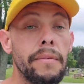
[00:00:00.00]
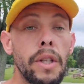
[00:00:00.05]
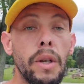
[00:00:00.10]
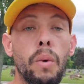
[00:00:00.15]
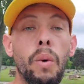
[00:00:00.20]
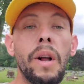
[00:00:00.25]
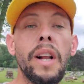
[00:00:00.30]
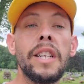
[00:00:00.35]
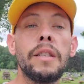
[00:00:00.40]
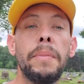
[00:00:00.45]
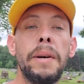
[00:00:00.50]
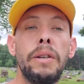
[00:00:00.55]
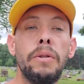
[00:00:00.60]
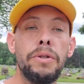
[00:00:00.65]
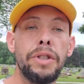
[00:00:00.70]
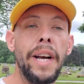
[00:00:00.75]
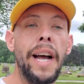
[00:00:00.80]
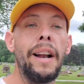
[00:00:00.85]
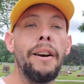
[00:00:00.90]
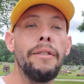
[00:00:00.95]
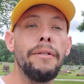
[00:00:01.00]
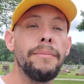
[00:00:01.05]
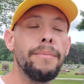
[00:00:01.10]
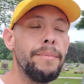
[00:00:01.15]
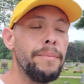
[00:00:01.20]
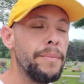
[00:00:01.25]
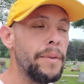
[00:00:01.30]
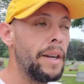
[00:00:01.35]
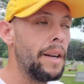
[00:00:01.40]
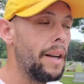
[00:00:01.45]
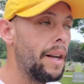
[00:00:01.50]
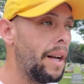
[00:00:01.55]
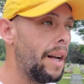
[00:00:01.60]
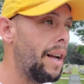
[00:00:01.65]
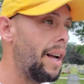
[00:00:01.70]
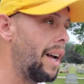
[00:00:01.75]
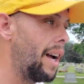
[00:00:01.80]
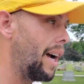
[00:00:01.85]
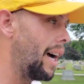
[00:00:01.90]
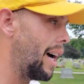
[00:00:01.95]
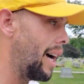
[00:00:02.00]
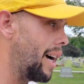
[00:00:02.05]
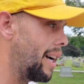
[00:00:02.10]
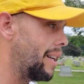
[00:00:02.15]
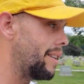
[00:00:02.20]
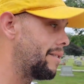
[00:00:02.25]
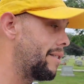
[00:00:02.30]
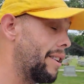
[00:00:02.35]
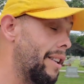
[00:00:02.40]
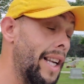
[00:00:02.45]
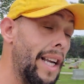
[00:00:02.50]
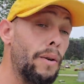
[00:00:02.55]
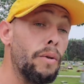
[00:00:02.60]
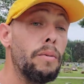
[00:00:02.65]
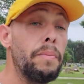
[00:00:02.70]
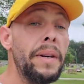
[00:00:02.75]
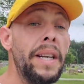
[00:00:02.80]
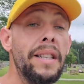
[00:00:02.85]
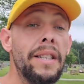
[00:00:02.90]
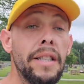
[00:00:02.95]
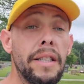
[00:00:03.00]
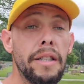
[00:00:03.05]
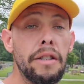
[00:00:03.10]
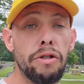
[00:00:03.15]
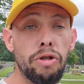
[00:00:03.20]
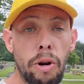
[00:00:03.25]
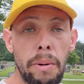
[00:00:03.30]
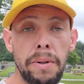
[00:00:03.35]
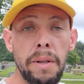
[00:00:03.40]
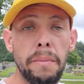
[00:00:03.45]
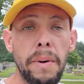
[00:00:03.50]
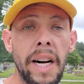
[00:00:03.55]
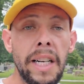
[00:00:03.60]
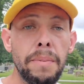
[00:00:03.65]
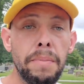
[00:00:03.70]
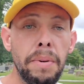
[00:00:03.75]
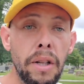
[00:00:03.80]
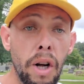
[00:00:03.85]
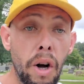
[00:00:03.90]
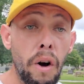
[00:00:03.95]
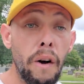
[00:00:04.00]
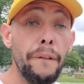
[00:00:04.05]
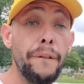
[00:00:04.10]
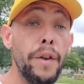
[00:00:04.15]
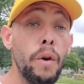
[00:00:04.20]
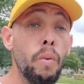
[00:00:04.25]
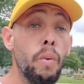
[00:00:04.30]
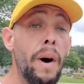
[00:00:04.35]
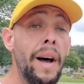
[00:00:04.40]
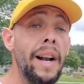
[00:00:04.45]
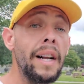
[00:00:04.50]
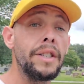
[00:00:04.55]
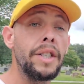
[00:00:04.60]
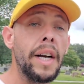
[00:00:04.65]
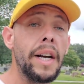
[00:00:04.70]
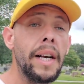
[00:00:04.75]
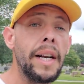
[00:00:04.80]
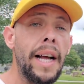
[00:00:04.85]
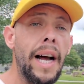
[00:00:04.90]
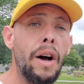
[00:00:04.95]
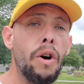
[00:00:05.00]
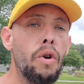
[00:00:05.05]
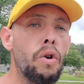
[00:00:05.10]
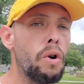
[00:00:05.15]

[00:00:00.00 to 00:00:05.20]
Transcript: Well, it's my new channel. Uh, the link will be in the description box below if you want to check it out,